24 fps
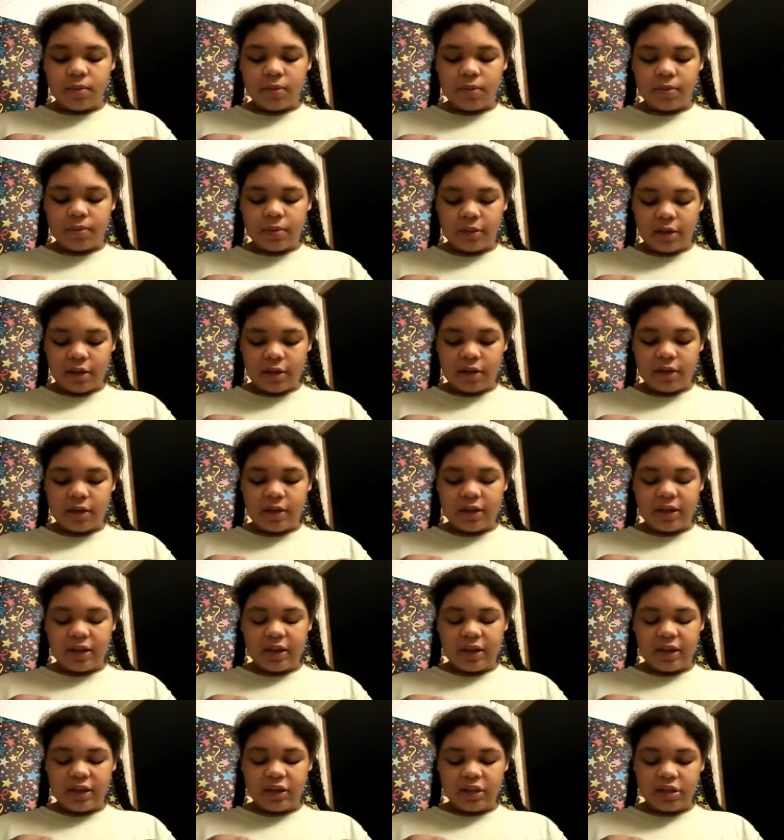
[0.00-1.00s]

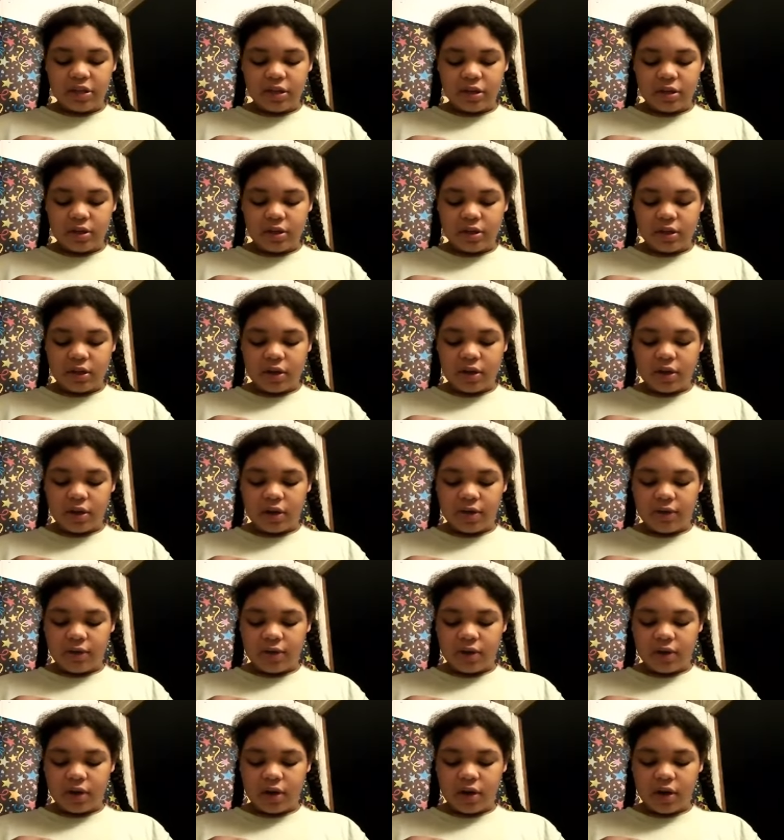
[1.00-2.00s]
medication.
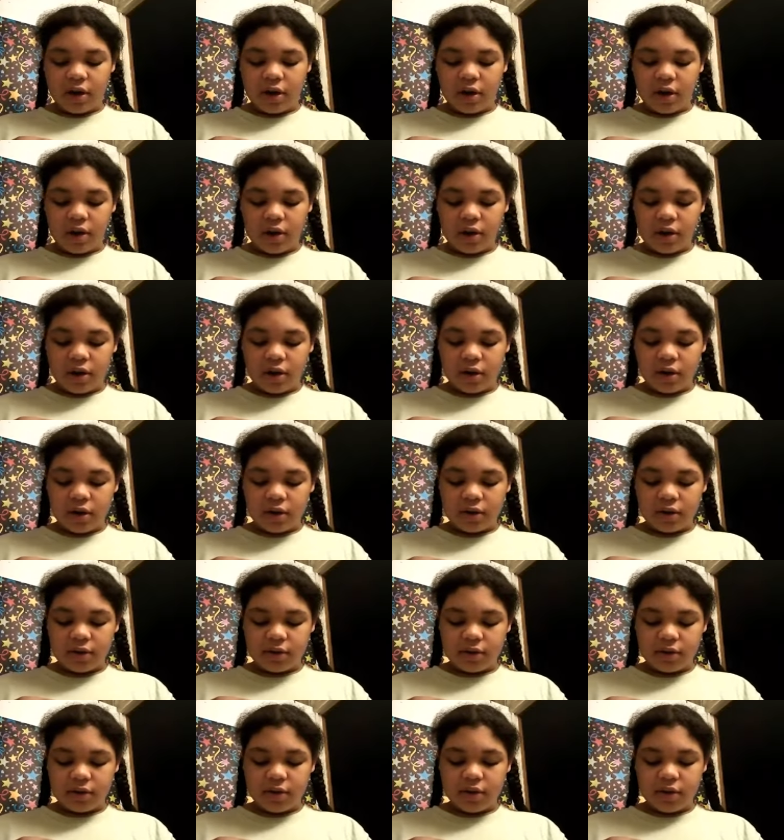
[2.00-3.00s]
Cover
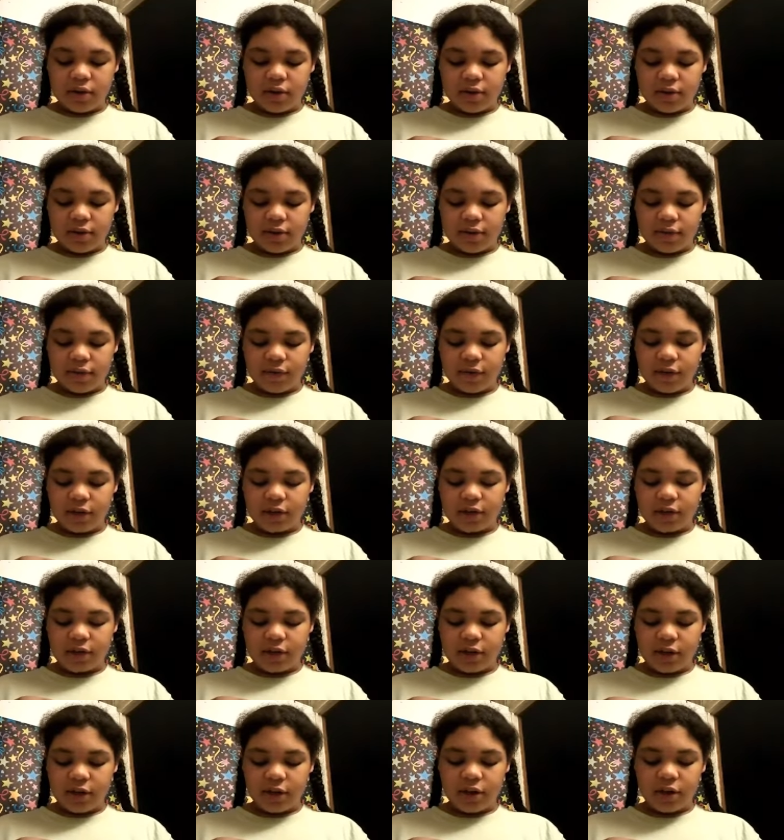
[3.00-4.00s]
entire
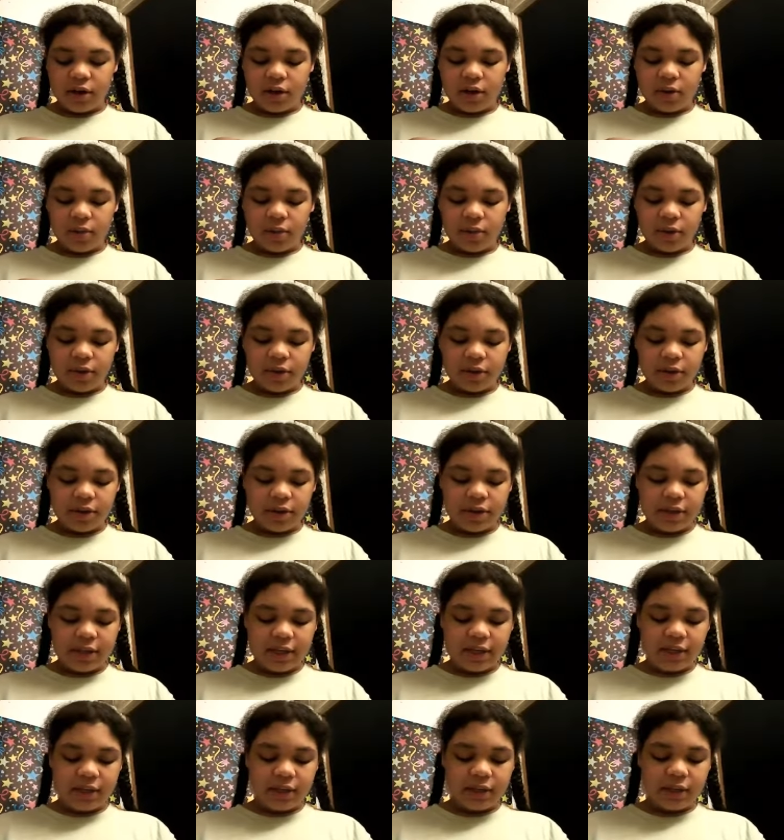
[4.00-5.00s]
infected area with a
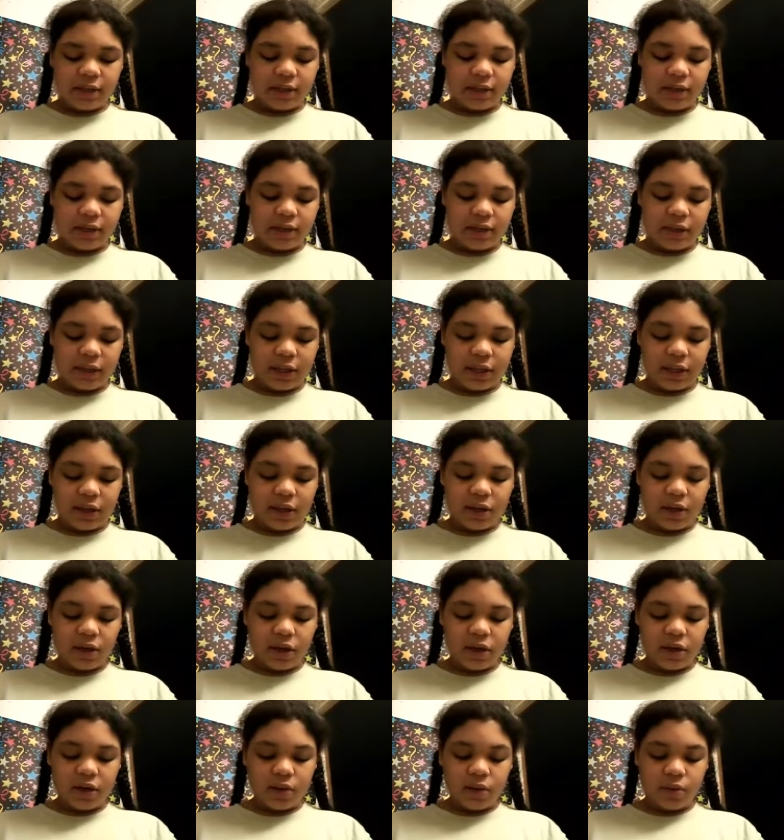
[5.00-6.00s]
thin
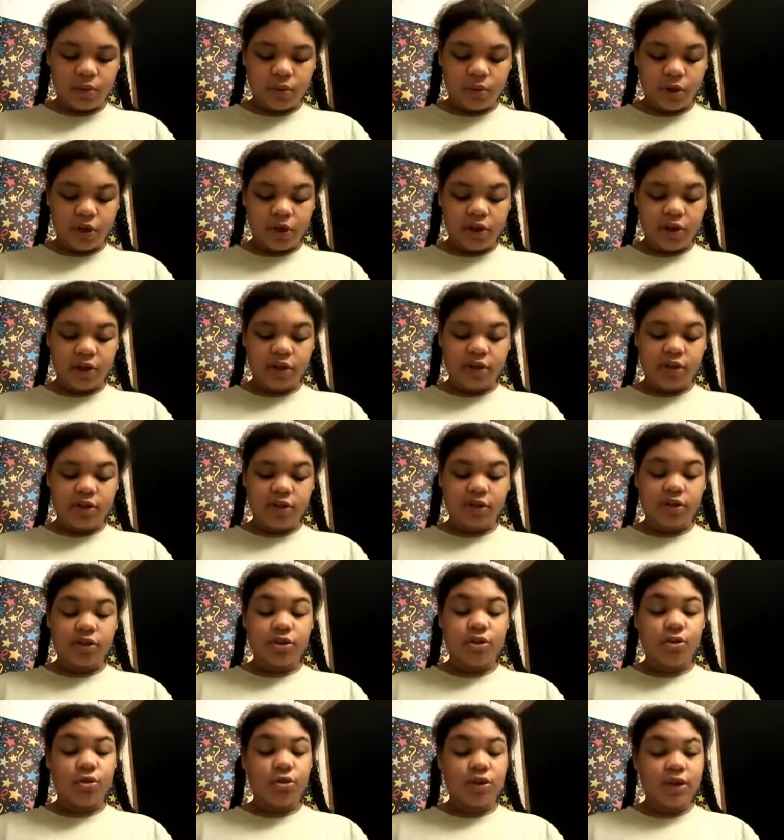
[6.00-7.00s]
layer one to
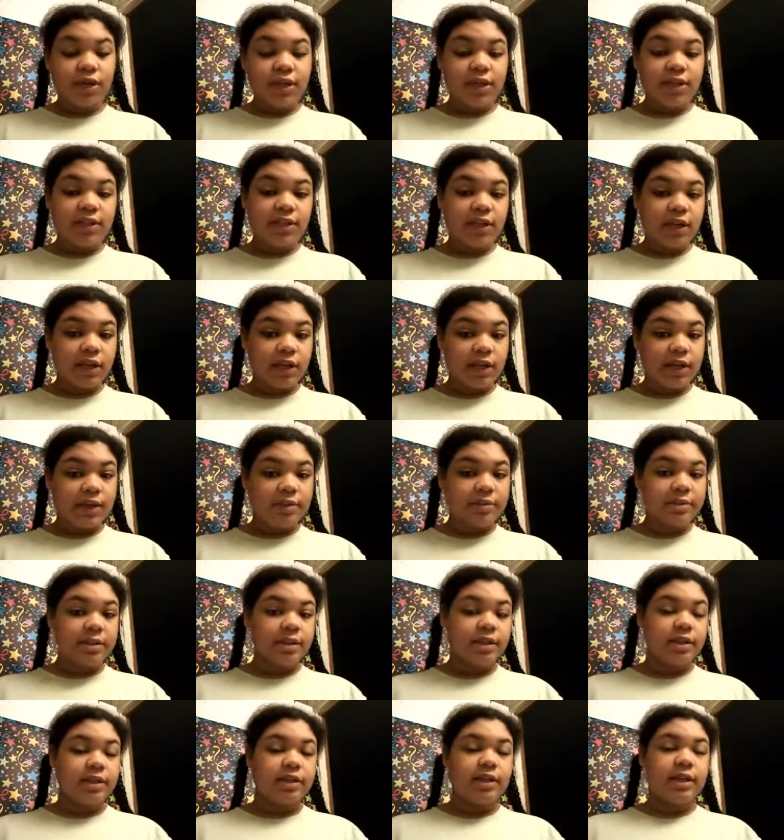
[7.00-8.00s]
three
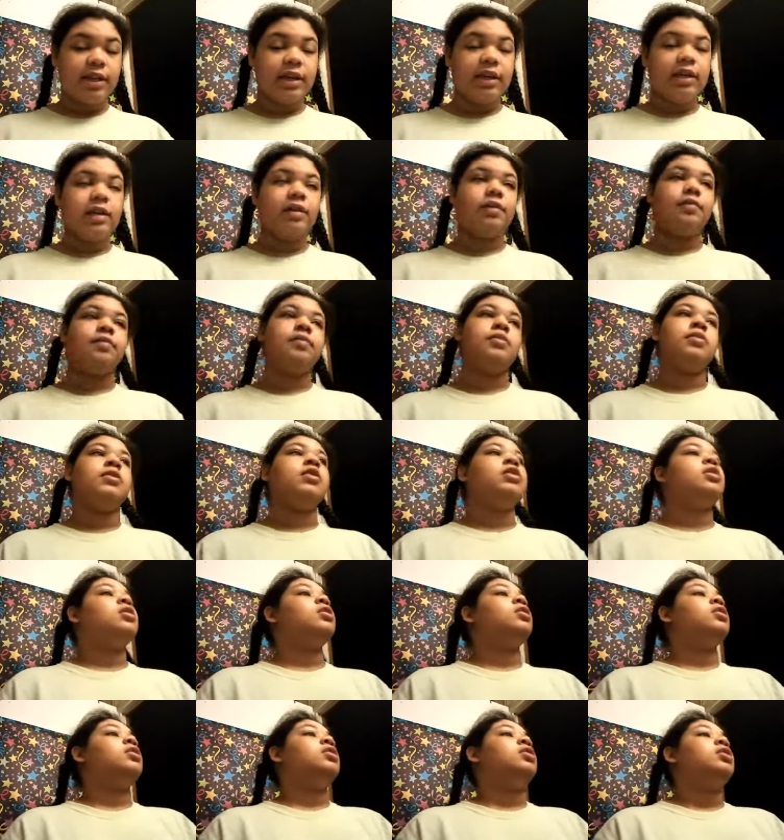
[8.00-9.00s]
times a day.
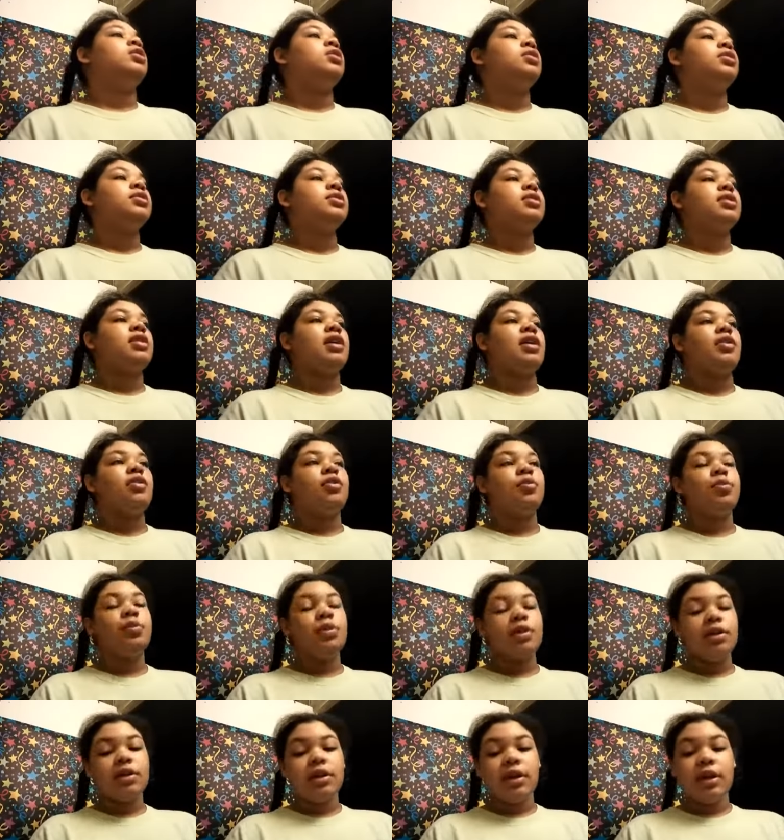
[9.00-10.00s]
So that would
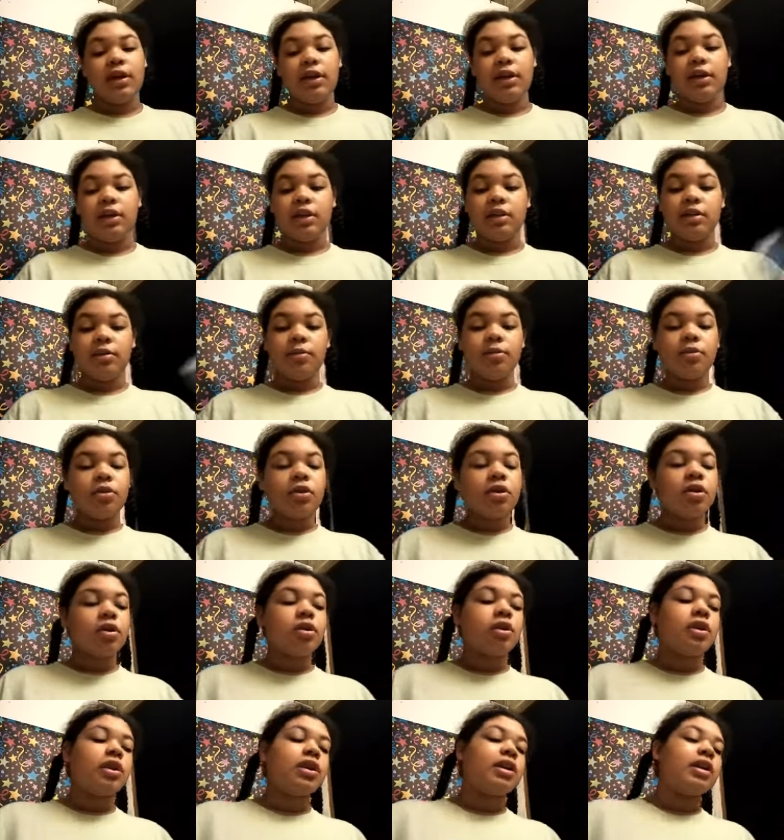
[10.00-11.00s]
be like in the
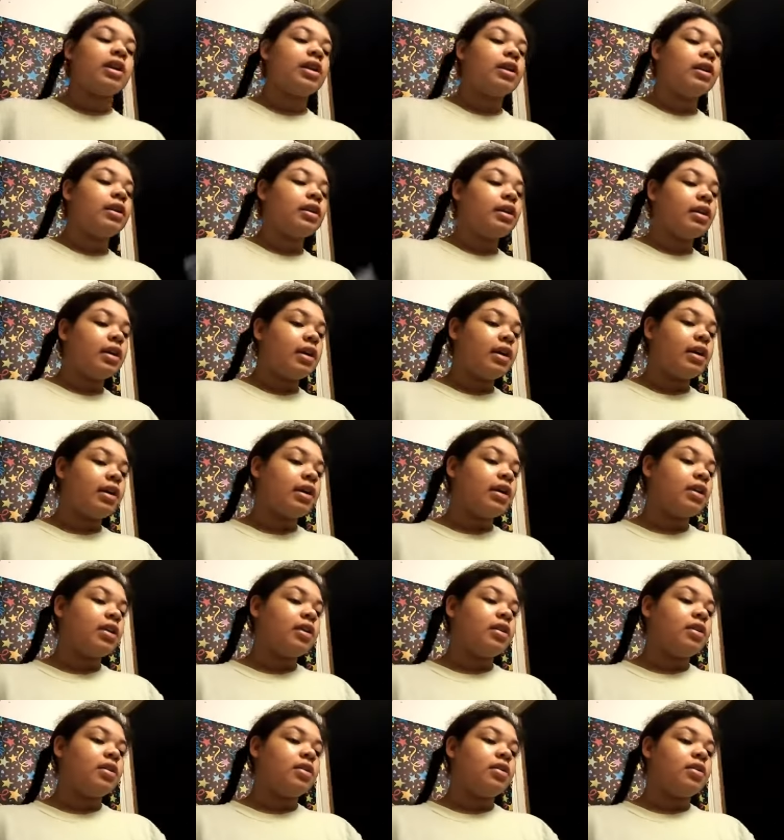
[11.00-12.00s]
morning, at
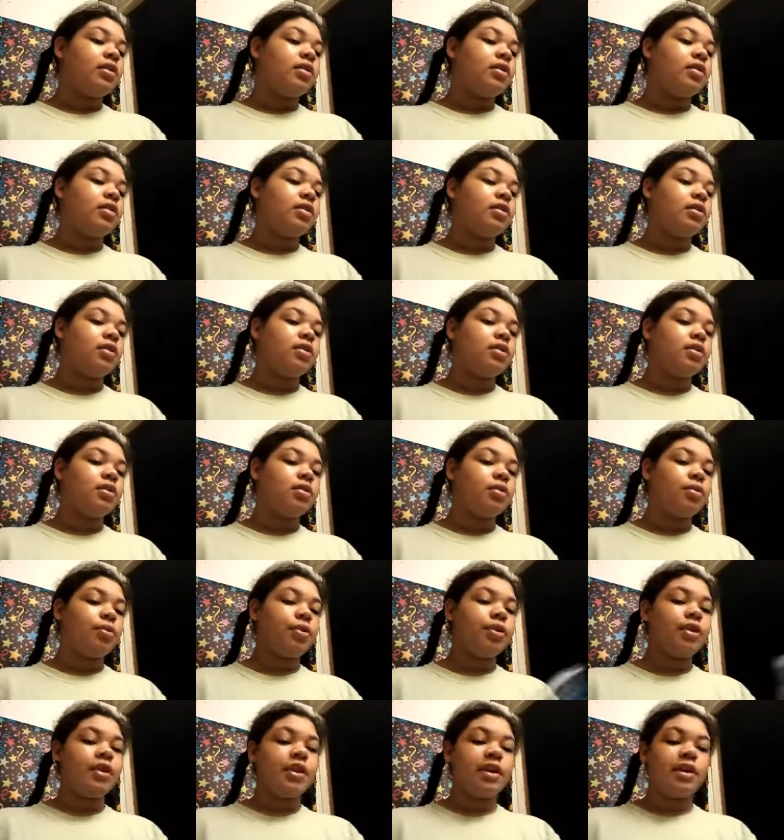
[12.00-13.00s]
night,
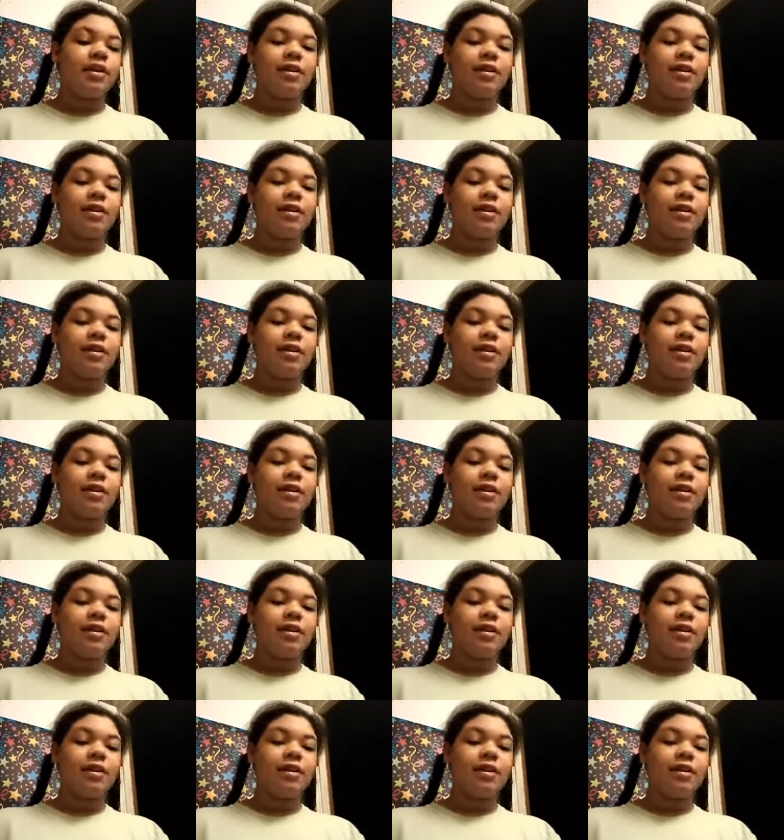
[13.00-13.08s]
with